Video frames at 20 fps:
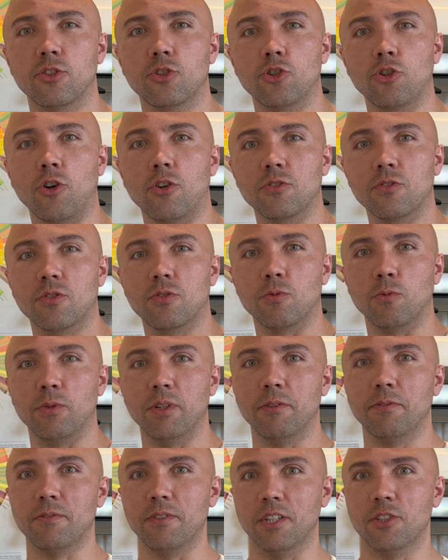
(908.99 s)
shots
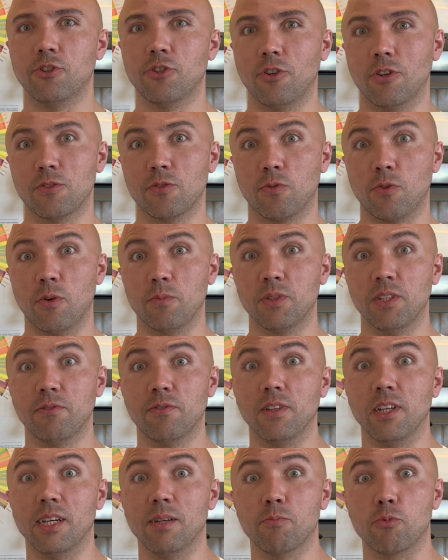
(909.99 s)
with the shots from the
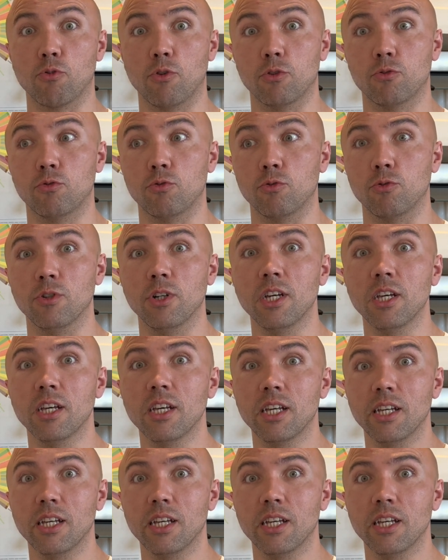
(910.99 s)
Flair Pro 2,